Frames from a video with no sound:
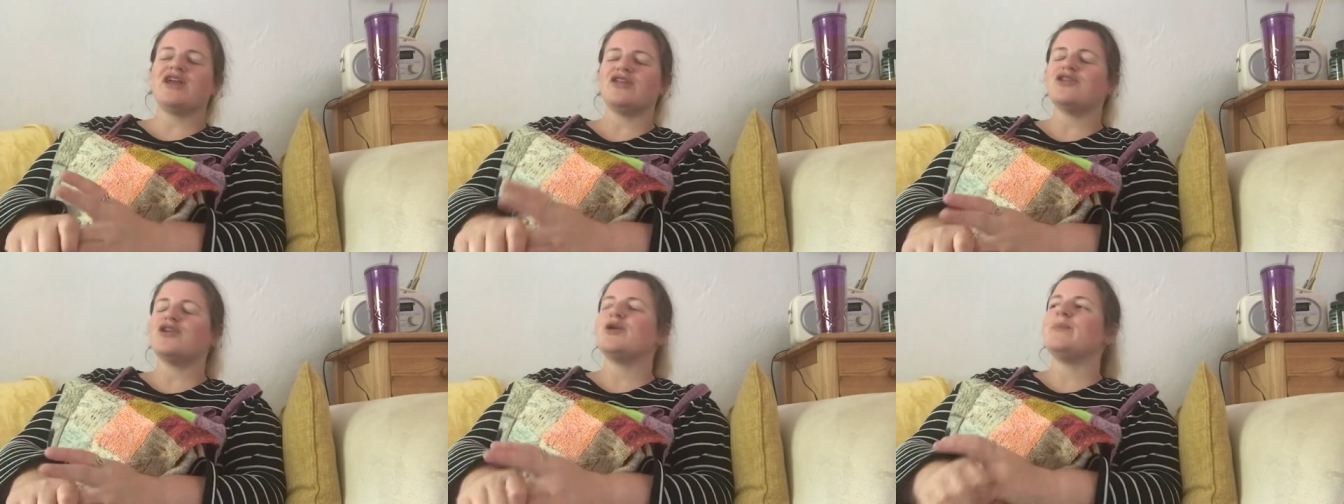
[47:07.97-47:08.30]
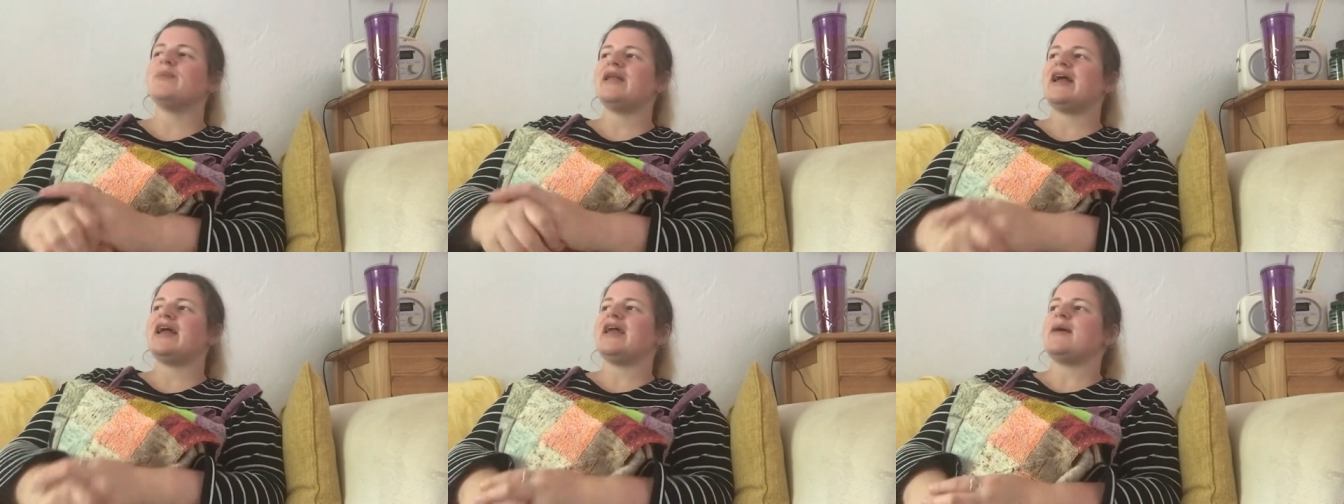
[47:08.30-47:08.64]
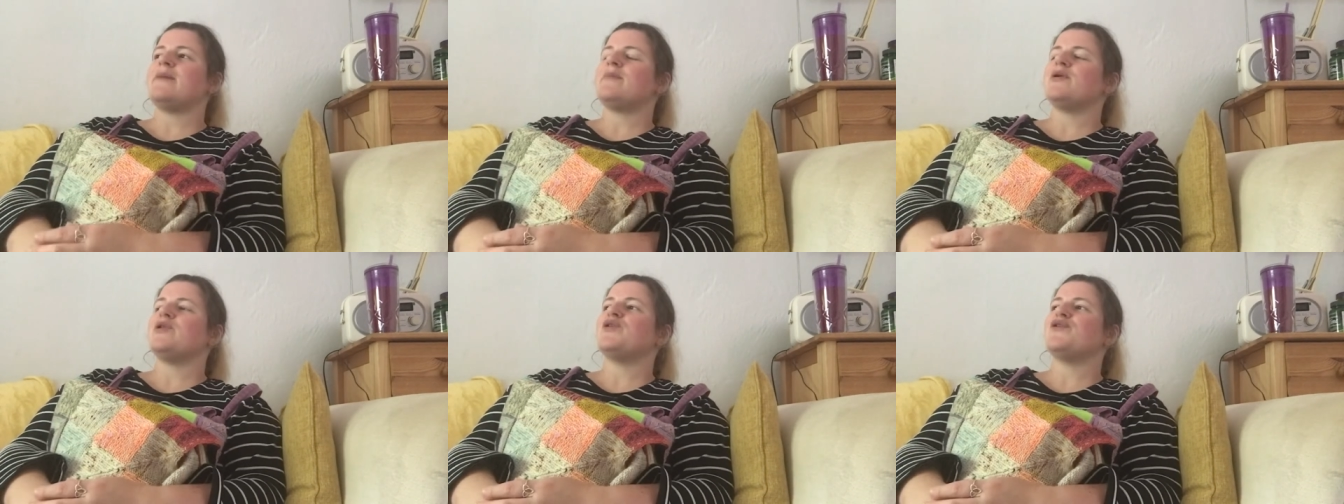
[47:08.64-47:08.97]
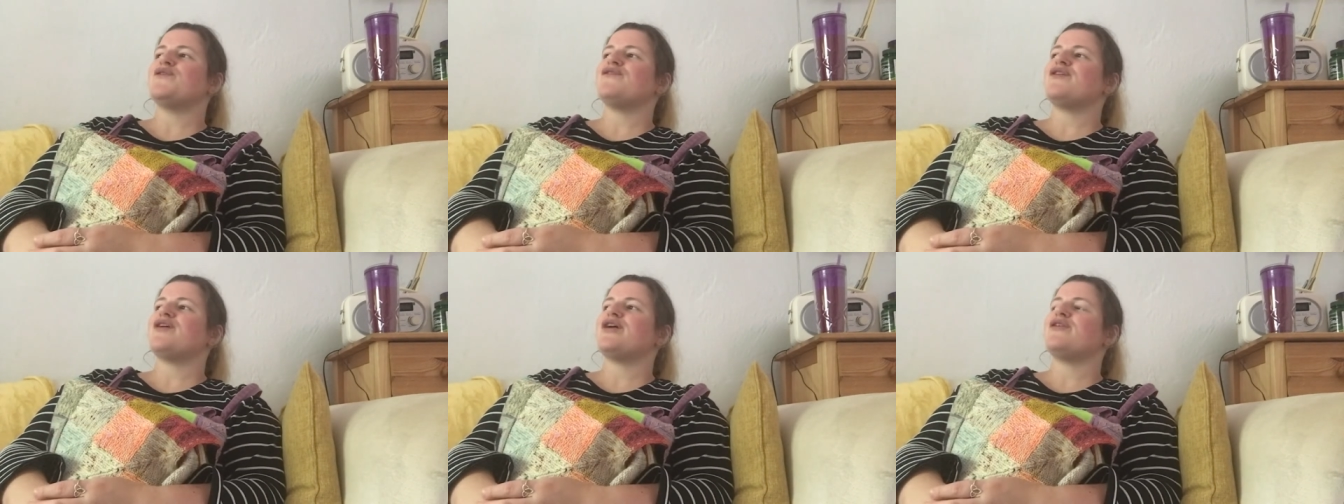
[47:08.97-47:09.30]
They do play it, but
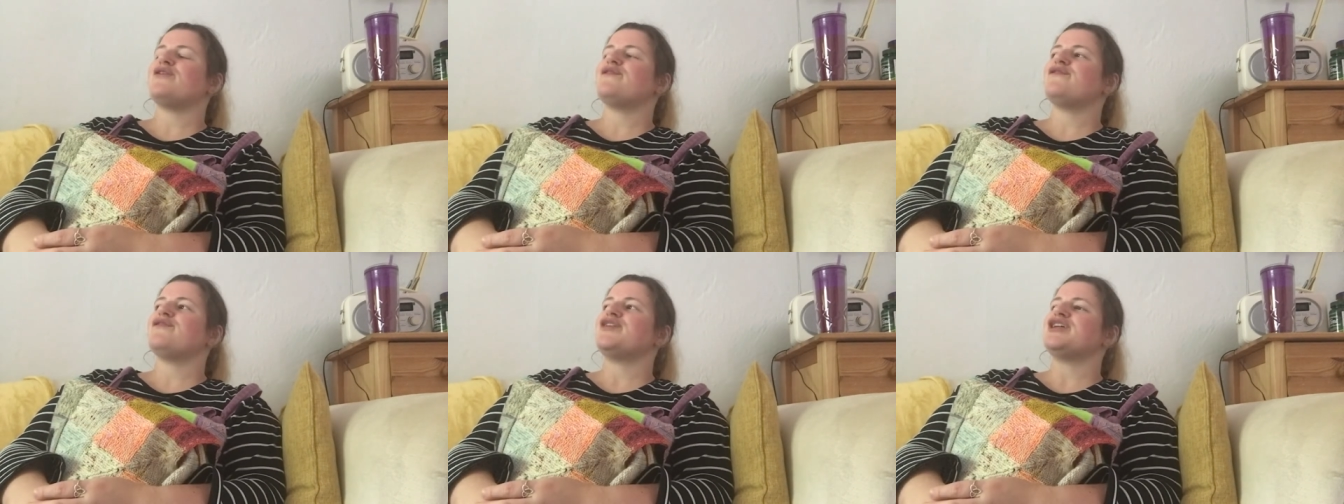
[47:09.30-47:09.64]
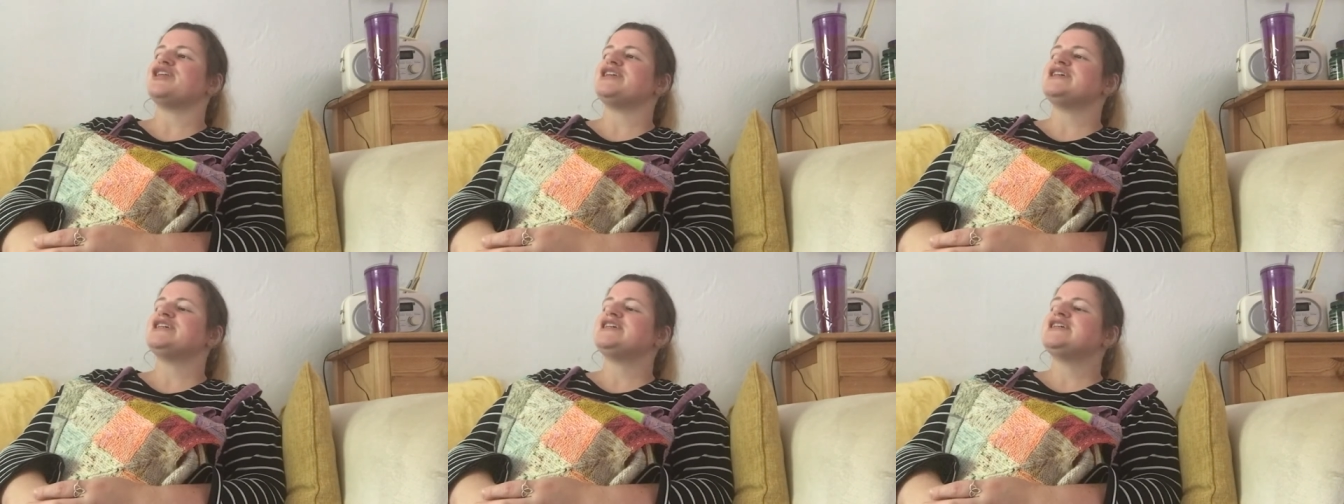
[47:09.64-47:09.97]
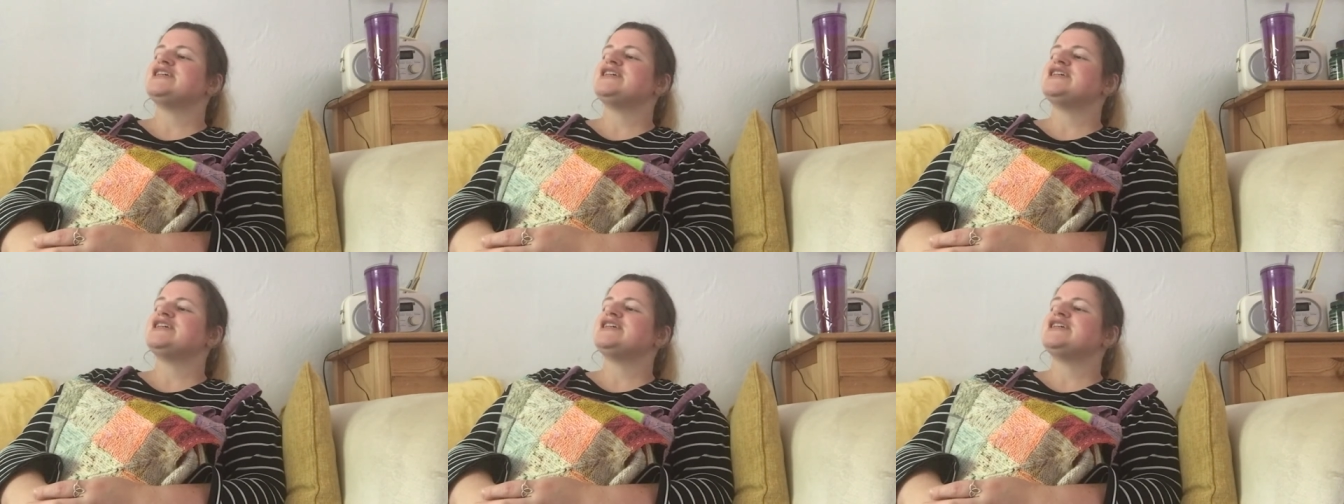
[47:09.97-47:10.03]
not very often.